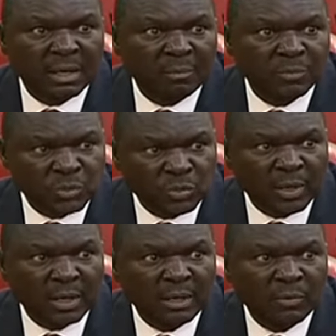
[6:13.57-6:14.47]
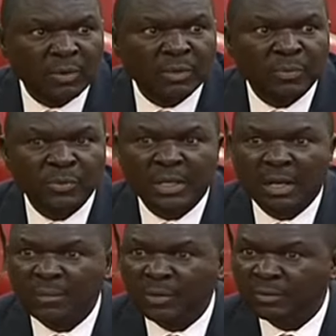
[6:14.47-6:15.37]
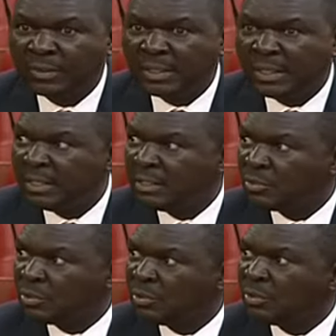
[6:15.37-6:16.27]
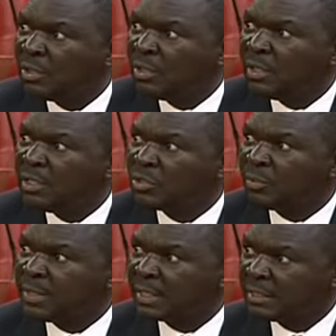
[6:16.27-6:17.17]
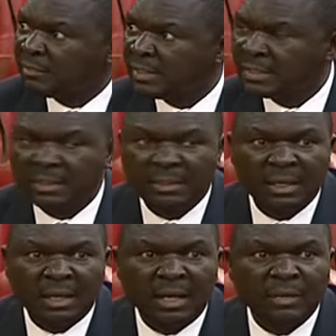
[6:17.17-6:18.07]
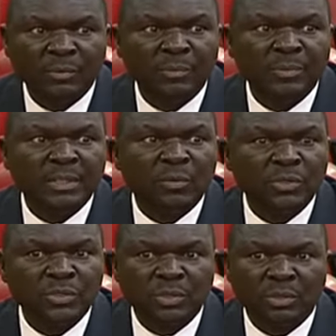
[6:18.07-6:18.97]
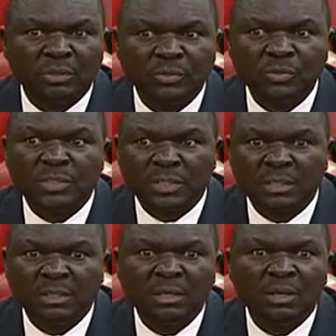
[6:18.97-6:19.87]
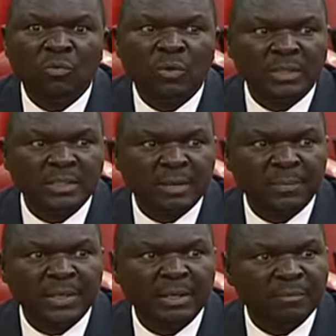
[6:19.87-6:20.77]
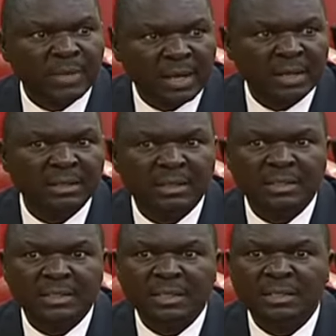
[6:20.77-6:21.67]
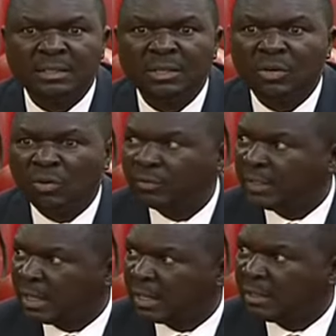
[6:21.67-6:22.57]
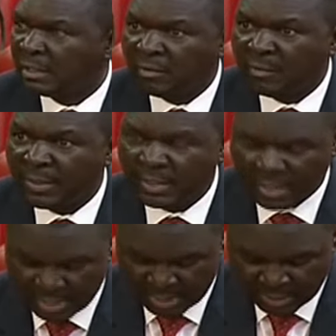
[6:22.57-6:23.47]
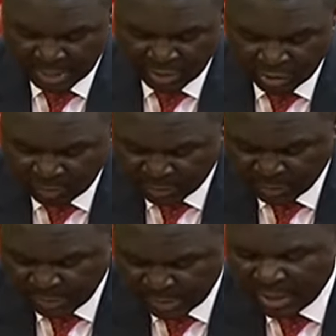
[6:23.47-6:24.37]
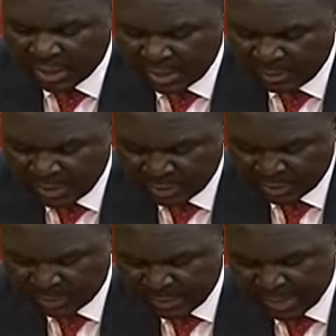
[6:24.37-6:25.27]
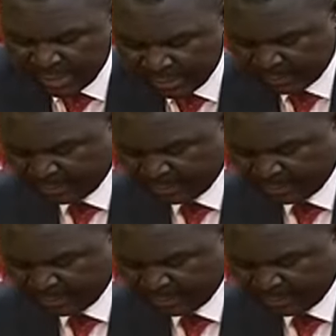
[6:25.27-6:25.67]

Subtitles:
I'm sure we'll put the government of the day to its objectivity and will be the watchdog to see what is happening behind the scenes of the current government. Thank you, Honorable Speaker, and I beg to reply.